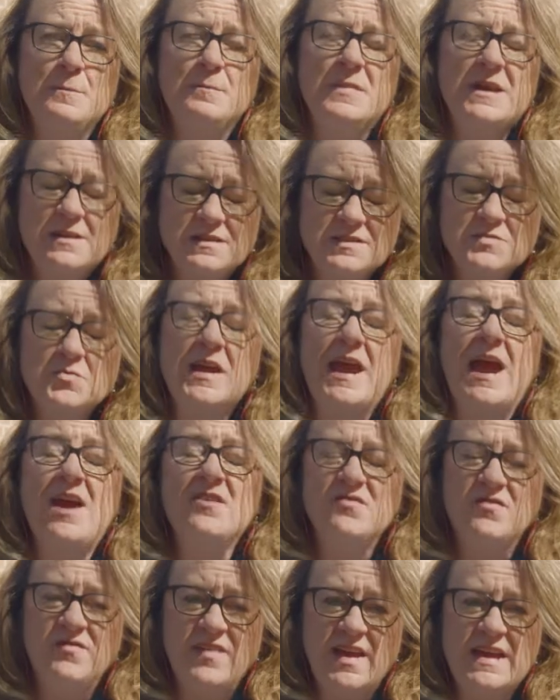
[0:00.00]
because we
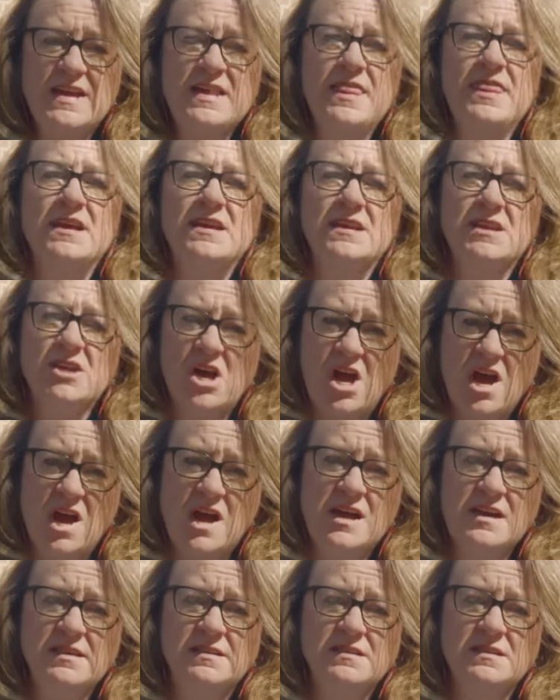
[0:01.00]
have faith in
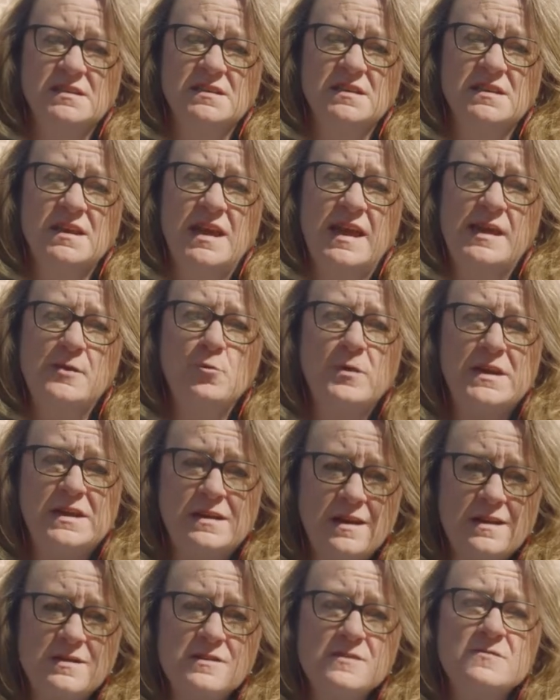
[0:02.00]
God and we
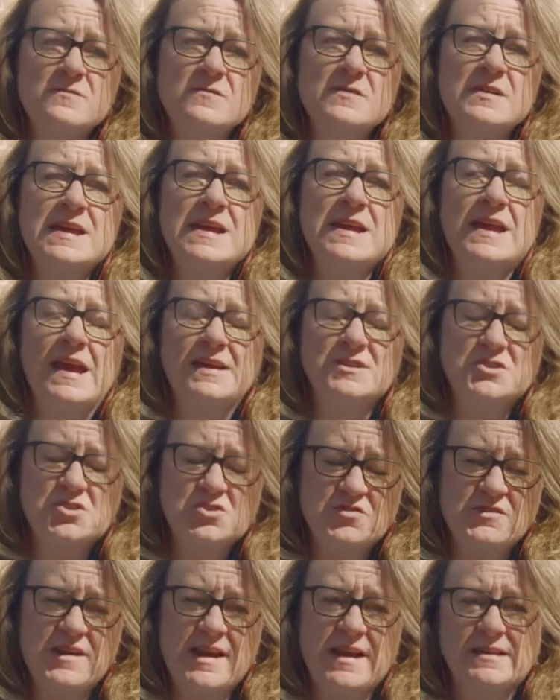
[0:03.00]
know and
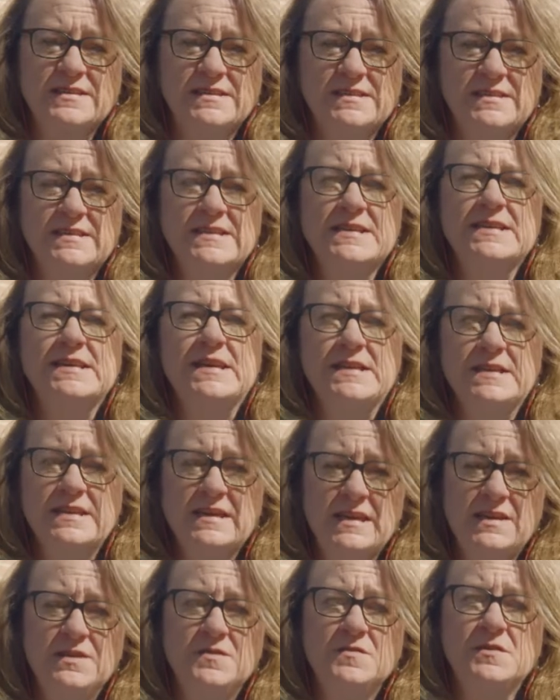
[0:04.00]
trust in the
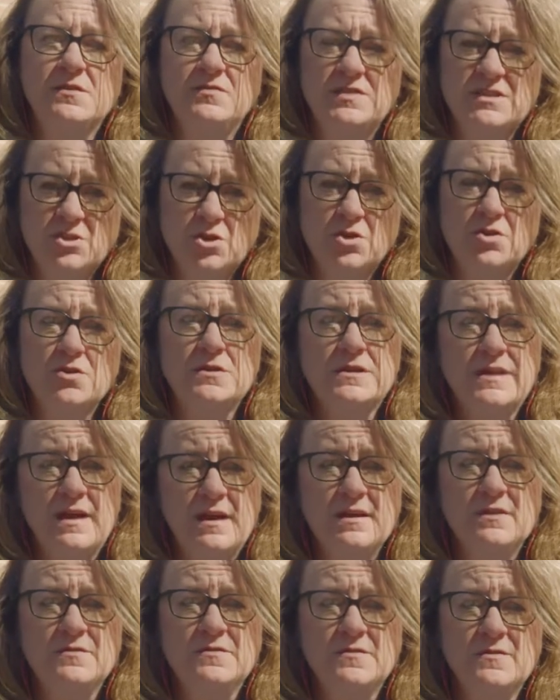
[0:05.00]
gift of eternal
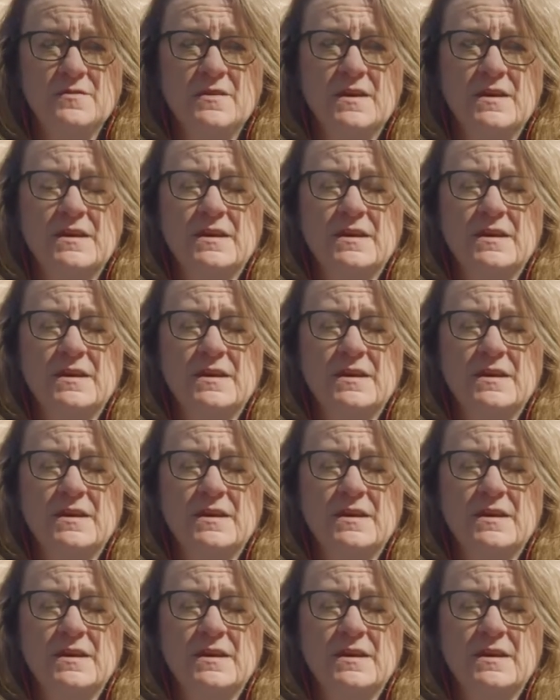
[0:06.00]
life.